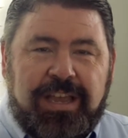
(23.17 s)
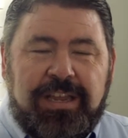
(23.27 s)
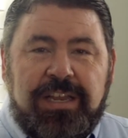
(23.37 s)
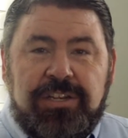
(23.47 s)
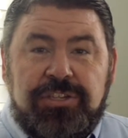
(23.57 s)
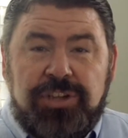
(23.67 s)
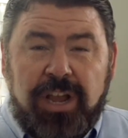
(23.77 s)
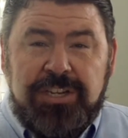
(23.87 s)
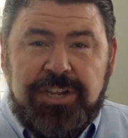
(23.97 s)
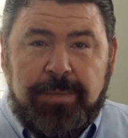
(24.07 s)
In
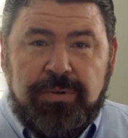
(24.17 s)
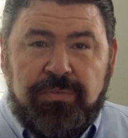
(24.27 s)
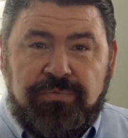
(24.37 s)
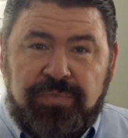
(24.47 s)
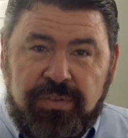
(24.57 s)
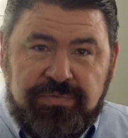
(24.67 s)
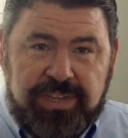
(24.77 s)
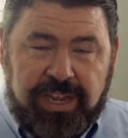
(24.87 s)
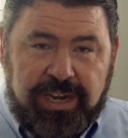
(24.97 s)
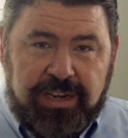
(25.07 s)
John chapter
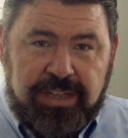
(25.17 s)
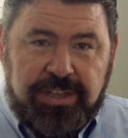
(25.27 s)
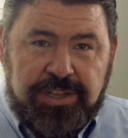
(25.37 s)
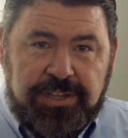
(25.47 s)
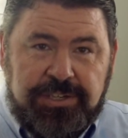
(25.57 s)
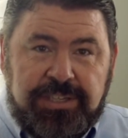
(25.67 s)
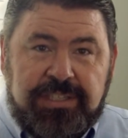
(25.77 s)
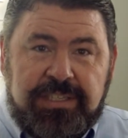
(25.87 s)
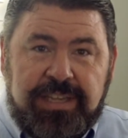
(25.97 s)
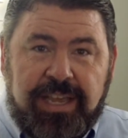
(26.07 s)
15,
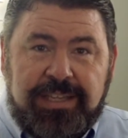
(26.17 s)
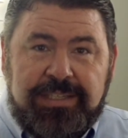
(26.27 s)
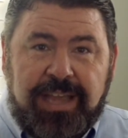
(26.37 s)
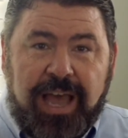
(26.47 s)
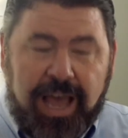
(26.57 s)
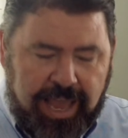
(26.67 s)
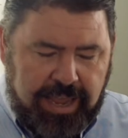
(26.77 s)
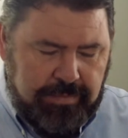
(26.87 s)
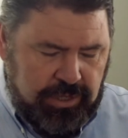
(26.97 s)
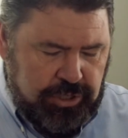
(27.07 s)
Jesus says, "I
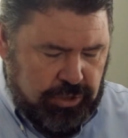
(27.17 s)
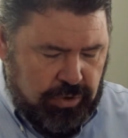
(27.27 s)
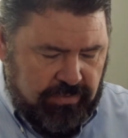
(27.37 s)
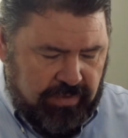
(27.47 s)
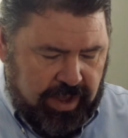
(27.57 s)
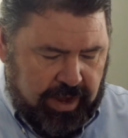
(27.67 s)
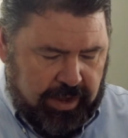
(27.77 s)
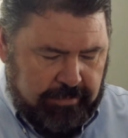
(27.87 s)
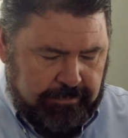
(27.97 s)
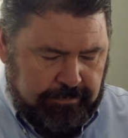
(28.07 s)
am the true vine,
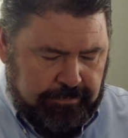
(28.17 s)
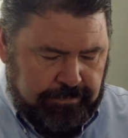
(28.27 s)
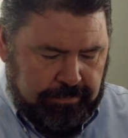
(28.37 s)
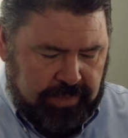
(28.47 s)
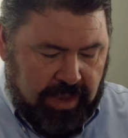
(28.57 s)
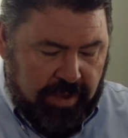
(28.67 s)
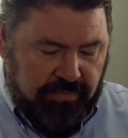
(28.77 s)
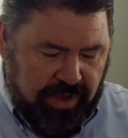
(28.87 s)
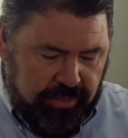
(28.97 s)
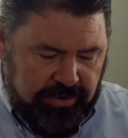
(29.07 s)
and my
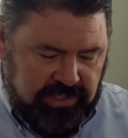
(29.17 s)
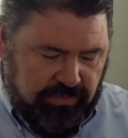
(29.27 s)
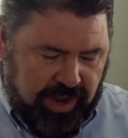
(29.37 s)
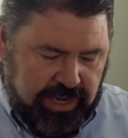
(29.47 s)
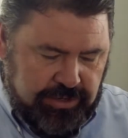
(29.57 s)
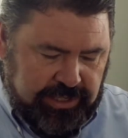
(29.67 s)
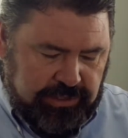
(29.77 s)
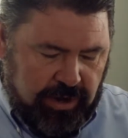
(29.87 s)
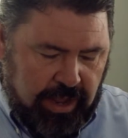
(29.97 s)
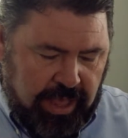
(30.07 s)
Father is the vine dresser.